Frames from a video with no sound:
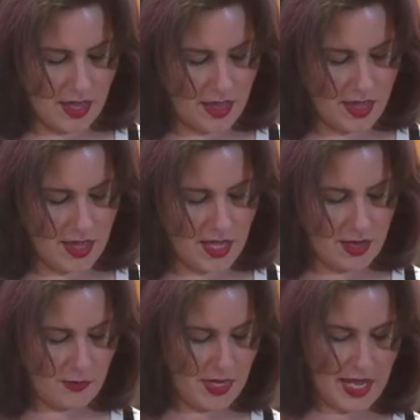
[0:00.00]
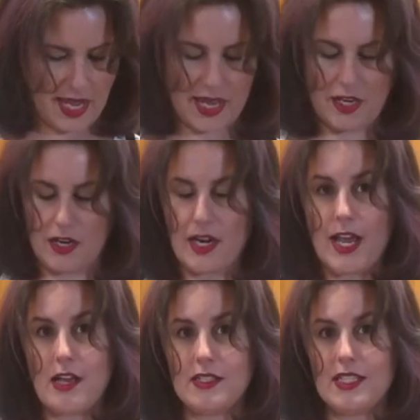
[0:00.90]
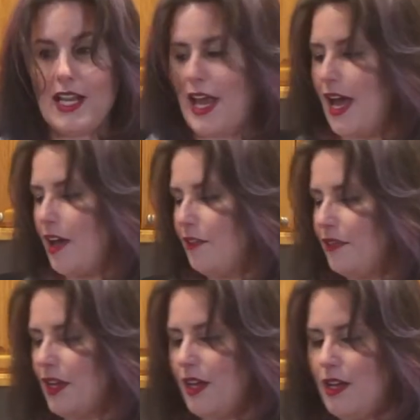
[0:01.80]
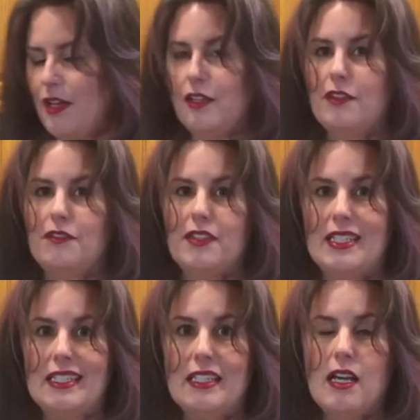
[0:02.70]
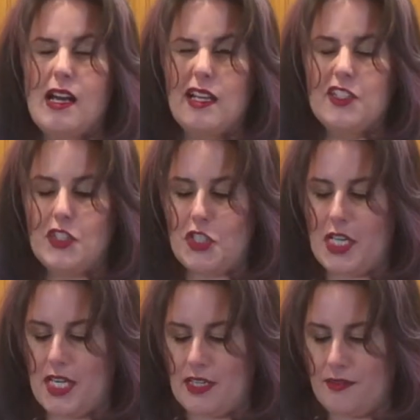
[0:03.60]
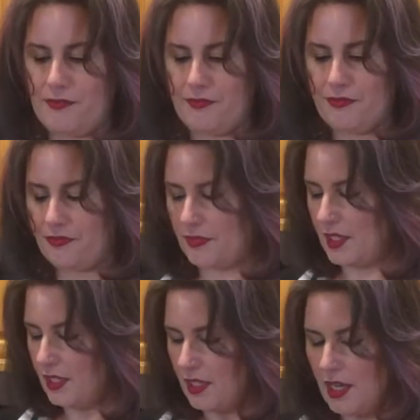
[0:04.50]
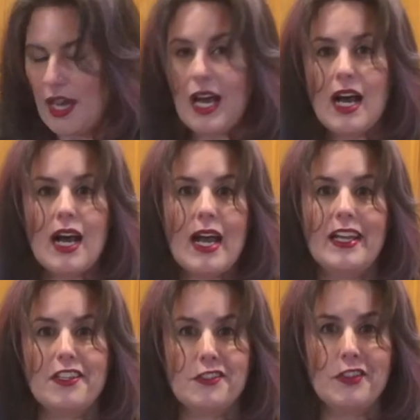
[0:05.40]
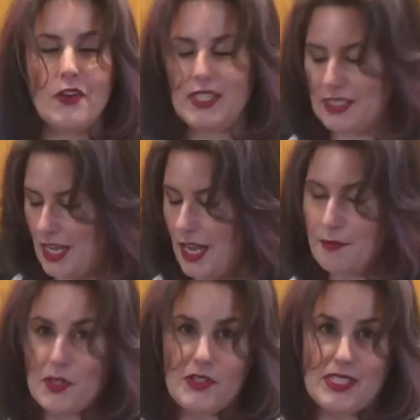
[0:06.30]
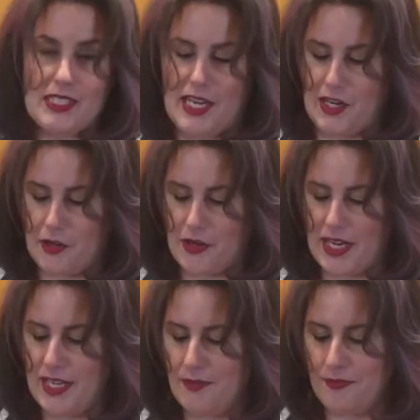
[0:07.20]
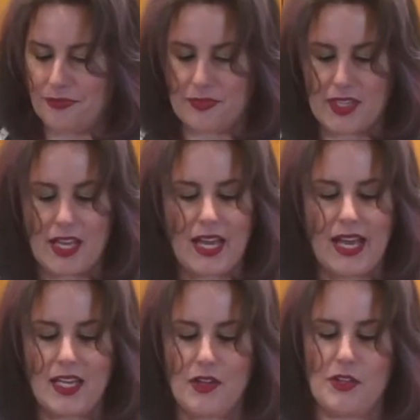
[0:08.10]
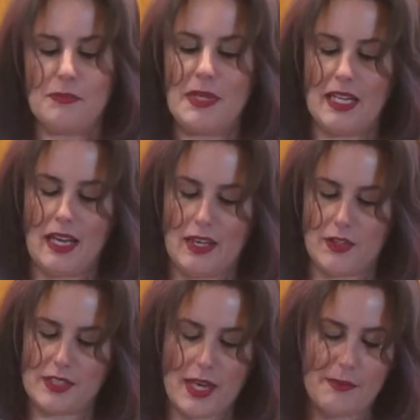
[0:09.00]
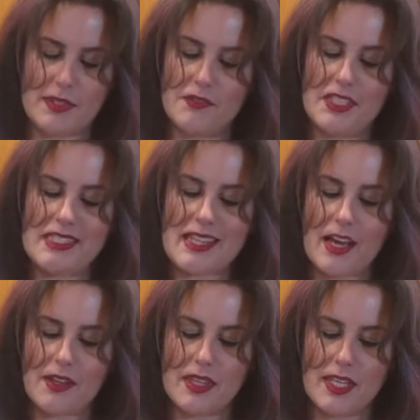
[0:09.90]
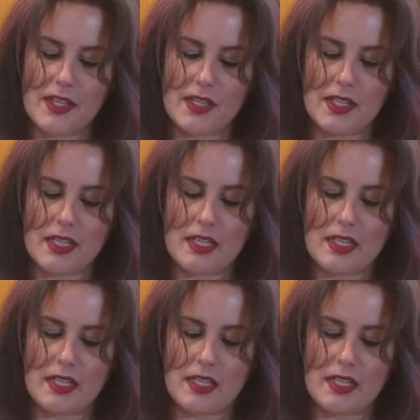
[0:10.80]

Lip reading: And then we add our 1.5 ounces of gin. And as you noticed, I'm using Tanqueray. I know there's many other types of gins out there.